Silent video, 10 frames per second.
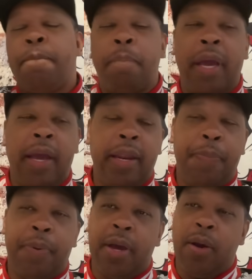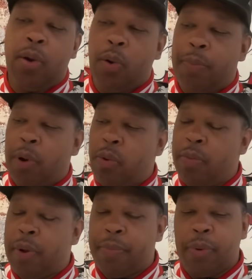Man, they playing hardball
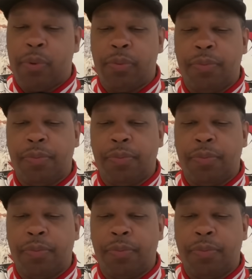with my bro.